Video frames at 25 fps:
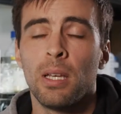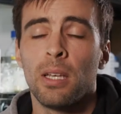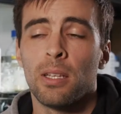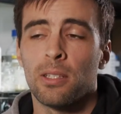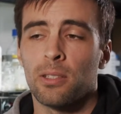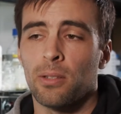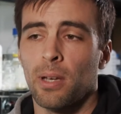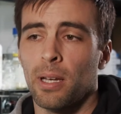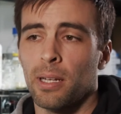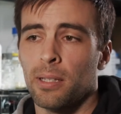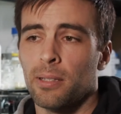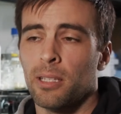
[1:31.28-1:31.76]

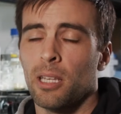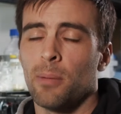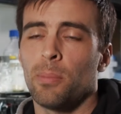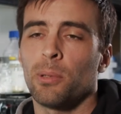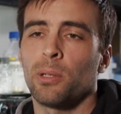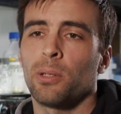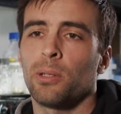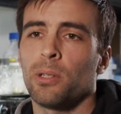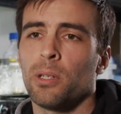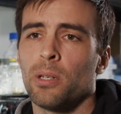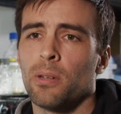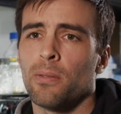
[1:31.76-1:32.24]
So at a
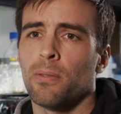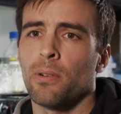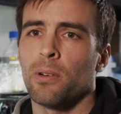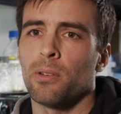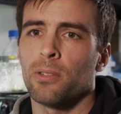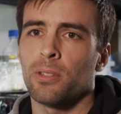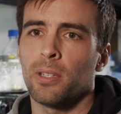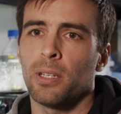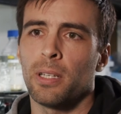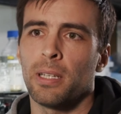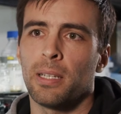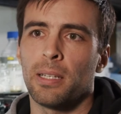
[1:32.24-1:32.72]
typical
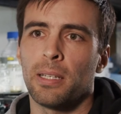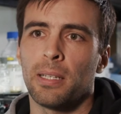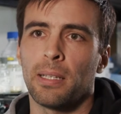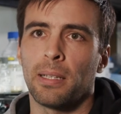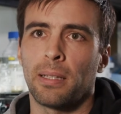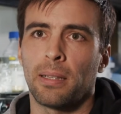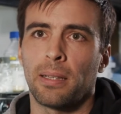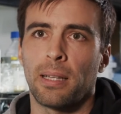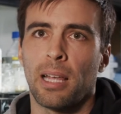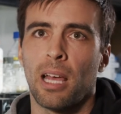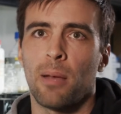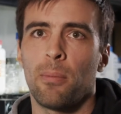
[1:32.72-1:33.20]
university,
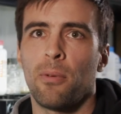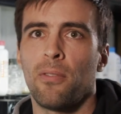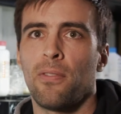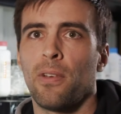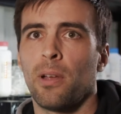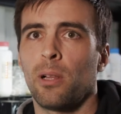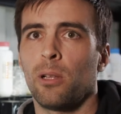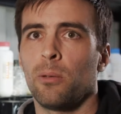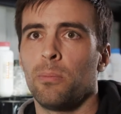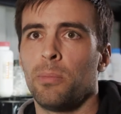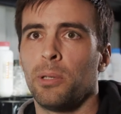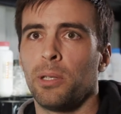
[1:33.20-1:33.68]
lab
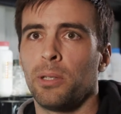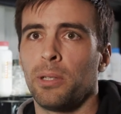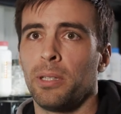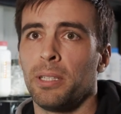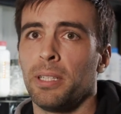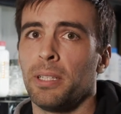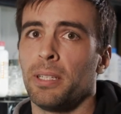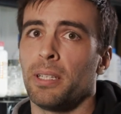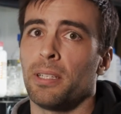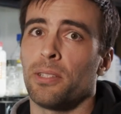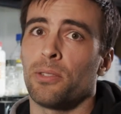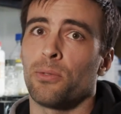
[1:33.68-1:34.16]

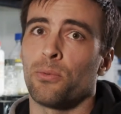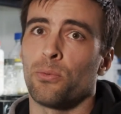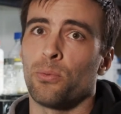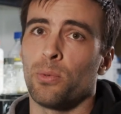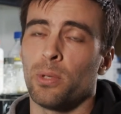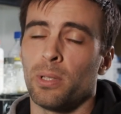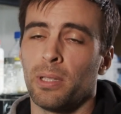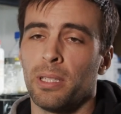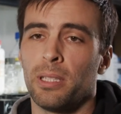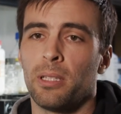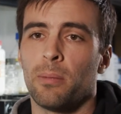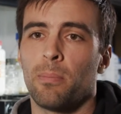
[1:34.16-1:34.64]
availability is
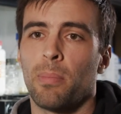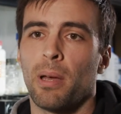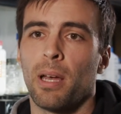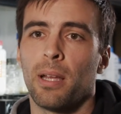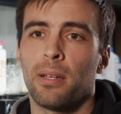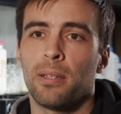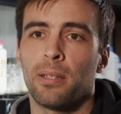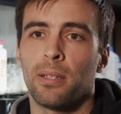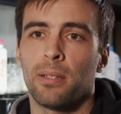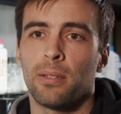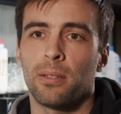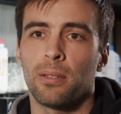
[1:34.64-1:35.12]
really
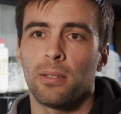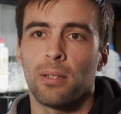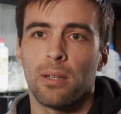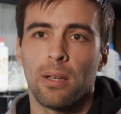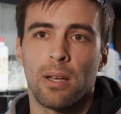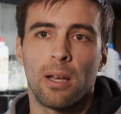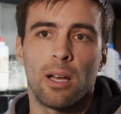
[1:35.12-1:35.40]
dependent.